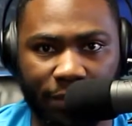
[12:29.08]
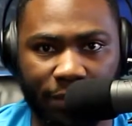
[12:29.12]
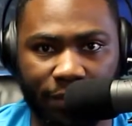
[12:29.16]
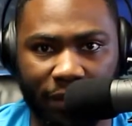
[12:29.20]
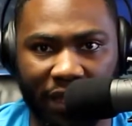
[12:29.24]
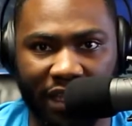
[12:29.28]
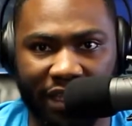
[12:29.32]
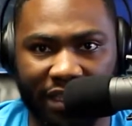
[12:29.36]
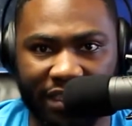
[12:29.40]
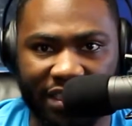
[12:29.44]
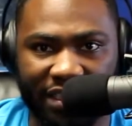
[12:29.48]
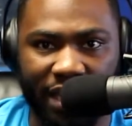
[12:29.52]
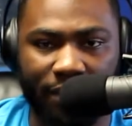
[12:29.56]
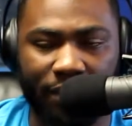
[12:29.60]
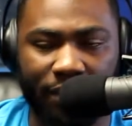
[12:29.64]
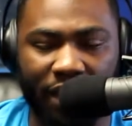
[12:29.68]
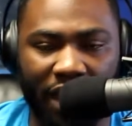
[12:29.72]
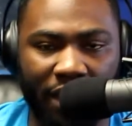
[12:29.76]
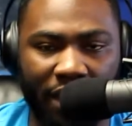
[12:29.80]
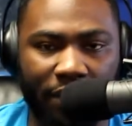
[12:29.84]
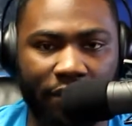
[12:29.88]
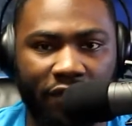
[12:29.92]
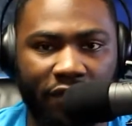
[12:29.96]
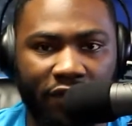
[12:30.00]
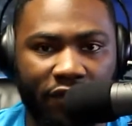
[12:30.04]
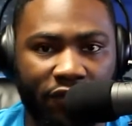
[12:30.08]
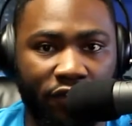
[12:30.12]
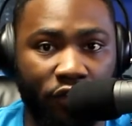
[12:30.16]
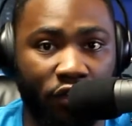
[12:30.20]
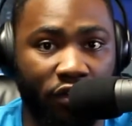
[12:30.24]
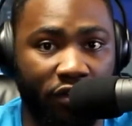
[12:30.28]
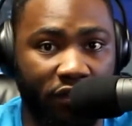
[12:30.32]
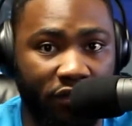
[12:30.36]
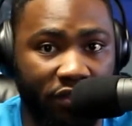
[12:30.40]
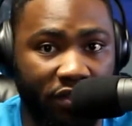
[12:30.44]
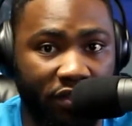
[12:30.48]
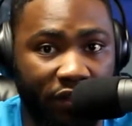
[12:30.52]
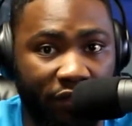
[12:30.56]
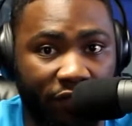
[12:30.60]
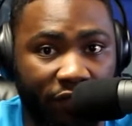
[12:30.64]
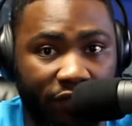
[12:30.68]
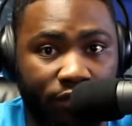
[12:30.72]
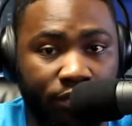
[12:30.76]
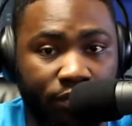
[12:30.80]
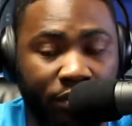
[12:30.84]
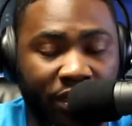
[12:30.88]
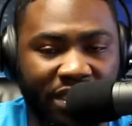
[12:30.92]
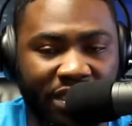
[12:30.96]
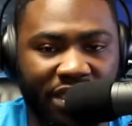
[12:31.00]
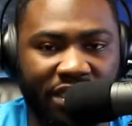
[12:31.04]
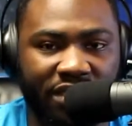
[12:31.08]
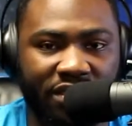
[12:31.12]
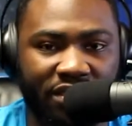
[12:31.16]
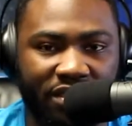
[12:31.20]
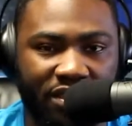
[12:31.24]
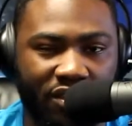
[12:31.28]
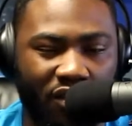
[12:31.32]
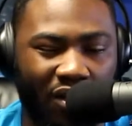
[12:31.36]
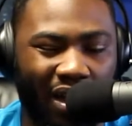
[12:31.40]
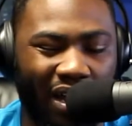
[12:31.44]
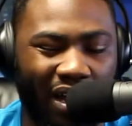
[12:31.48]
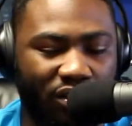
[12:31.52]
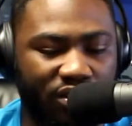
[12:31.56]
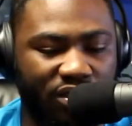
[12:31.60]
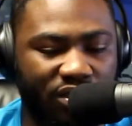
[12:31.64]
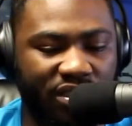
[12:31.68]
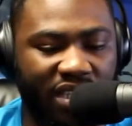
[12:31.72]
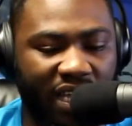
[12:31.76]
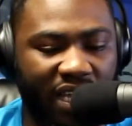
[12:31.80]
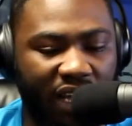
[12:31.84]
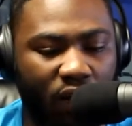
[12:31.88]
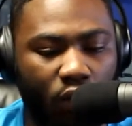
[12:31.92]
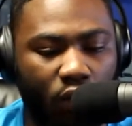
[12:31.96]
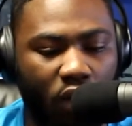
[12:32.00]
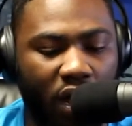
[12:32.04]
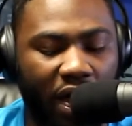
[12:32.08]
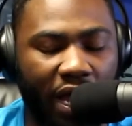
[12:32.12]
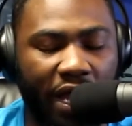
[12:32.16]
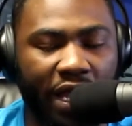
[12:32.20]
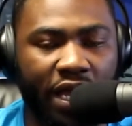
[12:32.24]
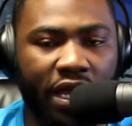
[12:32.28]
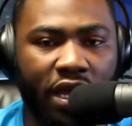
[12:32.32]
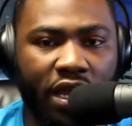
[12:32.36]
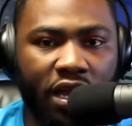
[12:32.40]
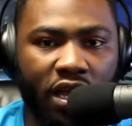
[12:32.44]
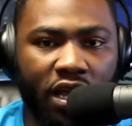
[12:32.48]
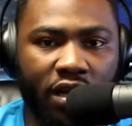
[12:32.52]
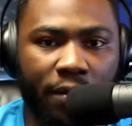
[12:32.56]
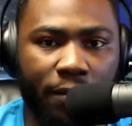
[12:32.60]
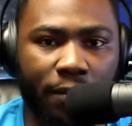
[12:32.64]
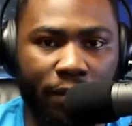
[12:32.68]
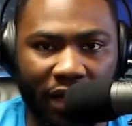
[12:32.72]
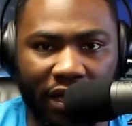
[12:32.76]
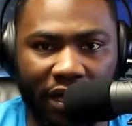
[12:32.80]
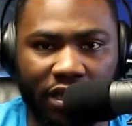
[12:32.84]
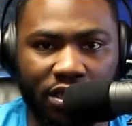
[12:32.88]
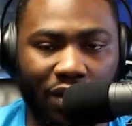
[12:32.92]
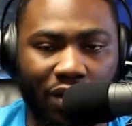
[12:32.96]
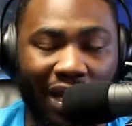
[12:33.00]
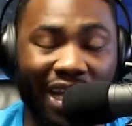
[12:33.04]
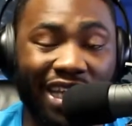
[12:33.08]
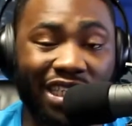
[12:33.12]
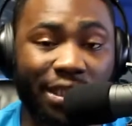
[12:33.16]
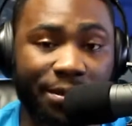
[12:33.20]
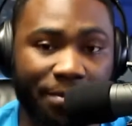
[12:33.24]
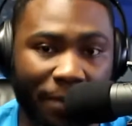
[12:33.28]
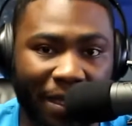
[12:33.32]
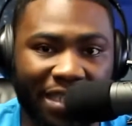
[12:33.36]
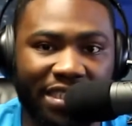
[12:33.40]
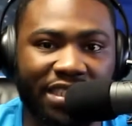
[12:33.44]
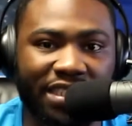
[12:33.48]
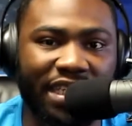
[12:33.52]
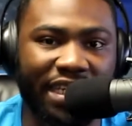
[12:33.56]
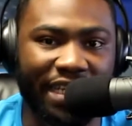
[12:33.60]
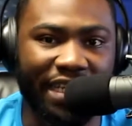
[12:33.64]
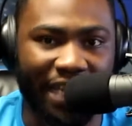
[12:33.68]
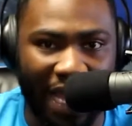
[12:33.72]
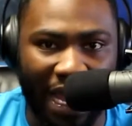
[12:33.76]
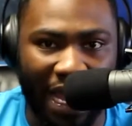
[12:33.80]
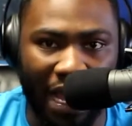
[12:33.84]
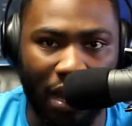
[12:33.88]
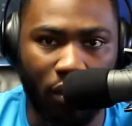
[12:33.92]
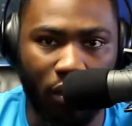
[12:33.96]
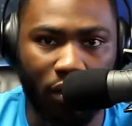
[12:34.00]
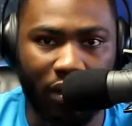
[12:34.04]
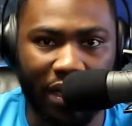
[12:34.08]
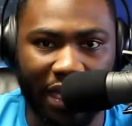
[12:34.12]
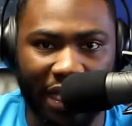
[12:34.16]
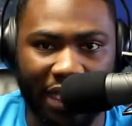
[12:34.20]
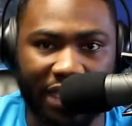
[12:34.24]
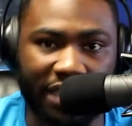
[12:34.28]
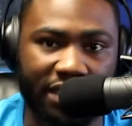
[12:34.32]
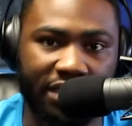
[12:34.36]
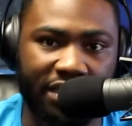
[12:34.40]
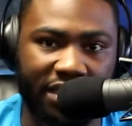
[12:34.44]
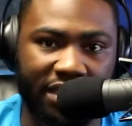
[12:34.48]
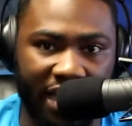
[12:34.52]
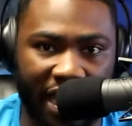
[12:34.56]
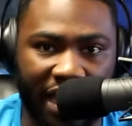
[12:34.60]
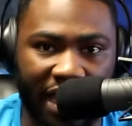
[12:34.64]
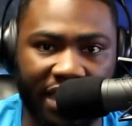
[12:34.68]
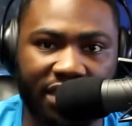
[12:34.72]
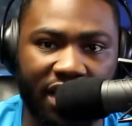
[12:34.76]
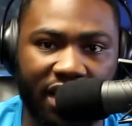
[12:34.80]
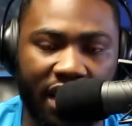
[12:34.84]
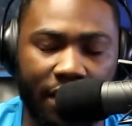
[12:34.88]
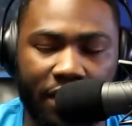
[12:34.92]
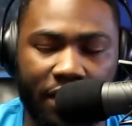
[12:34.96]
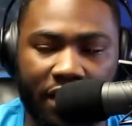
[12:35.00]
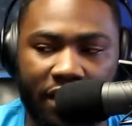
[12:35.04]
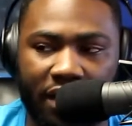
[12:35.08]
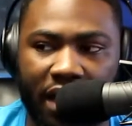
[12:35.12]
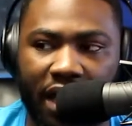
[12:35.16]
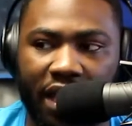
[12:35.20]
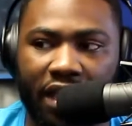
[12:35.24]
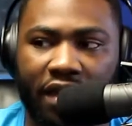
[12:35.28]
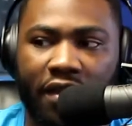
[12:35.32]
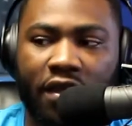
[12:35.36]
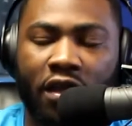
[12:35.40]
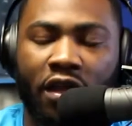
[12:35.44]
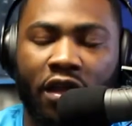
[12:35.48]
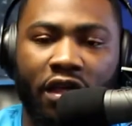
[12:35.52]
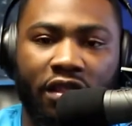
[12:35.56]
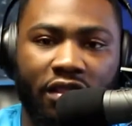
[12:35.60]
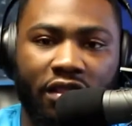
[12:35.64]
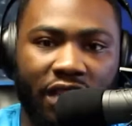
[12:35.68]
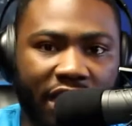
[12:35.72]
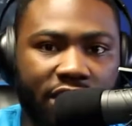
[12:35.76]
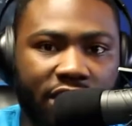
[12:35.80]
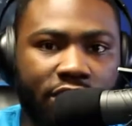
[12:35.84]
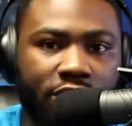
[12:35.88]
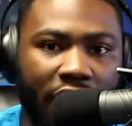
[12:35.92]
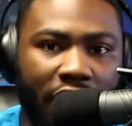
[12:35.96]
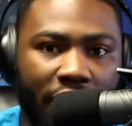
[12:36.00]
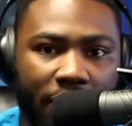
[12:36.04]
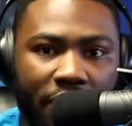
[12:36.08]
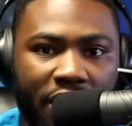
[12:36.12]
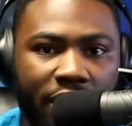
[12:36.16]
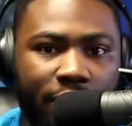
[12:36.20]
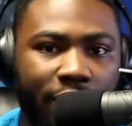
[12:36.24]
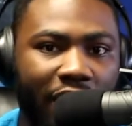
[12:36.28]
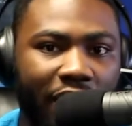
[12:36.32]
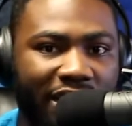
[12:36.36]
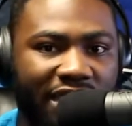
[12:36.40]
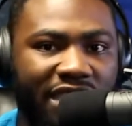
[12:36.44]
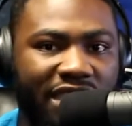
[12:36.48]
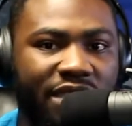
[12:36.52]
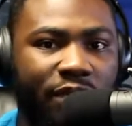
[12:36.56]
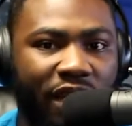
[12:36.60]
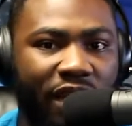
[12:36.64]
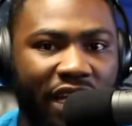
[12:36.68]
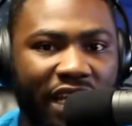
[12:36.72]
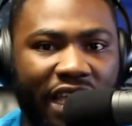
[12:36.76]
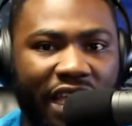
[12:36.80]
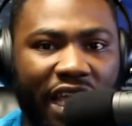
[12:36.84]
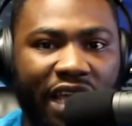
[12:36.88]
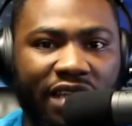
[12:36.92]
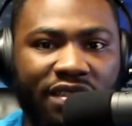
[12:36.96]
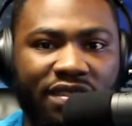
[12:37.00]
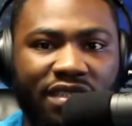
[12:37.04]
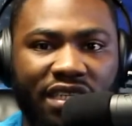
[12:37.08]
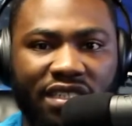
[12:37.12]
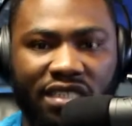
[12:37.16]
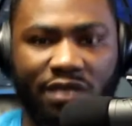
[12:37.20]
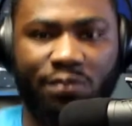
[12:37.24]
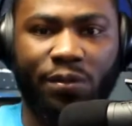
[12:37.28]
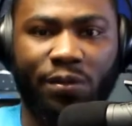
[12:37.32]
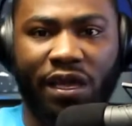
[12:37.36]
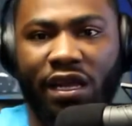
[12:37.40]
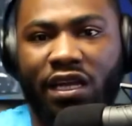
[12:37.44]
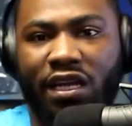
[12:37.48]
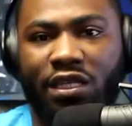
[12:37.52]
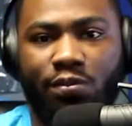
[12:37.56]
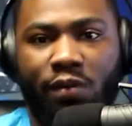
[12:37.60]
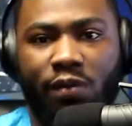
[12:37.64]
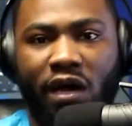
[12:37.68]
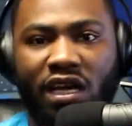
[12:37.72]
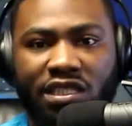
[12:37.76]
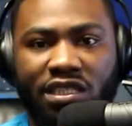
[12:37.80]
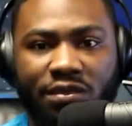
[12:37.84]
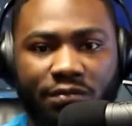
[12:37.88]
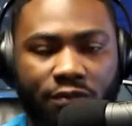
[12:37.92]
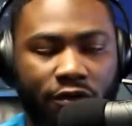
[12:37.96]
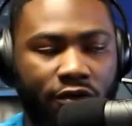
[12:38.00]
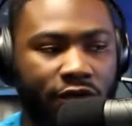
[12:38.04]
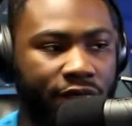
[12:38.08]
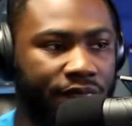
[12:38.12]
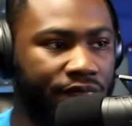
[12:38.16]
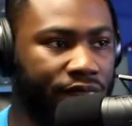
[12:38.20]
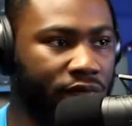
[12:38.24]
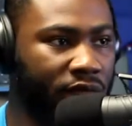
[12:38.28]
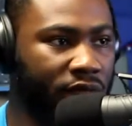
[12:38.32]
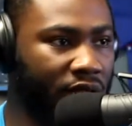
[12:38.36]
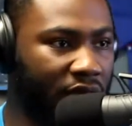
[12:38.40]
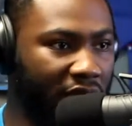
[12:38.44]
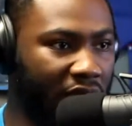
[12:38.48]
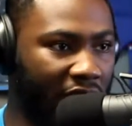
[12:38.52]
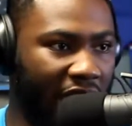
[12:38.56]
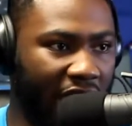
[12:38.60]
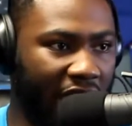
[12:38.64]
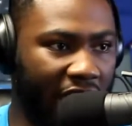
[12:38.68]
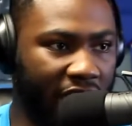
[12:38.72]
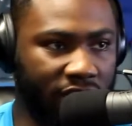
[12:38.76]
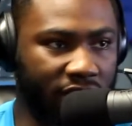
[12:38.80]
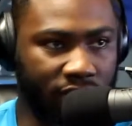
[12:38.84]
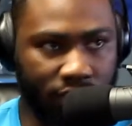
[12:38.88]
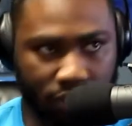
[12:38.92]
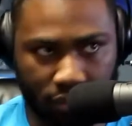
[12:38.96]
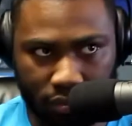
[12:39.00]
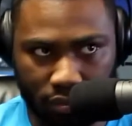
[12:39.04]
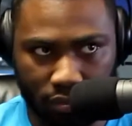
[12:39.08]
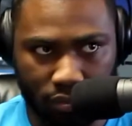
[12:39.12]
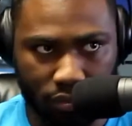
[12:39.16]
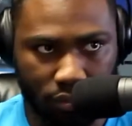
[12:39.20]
play the same game for the preseason. So I understand why players, especially now in today's climate, like, let's try and minimize as many games that's played as possible. And